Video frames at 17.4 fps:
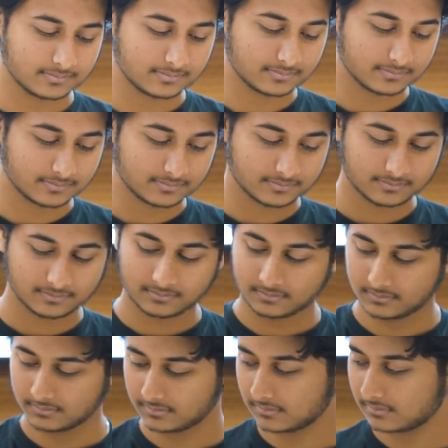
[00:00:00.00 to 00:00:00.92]

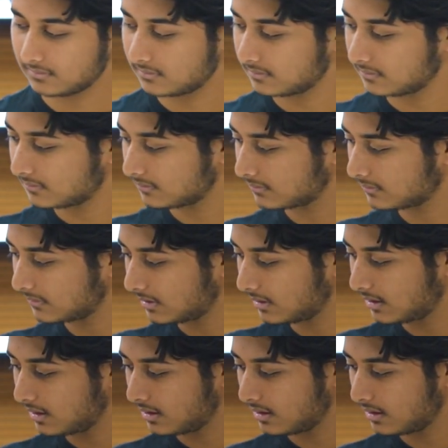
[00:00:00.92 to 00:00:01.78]
(no one is talking)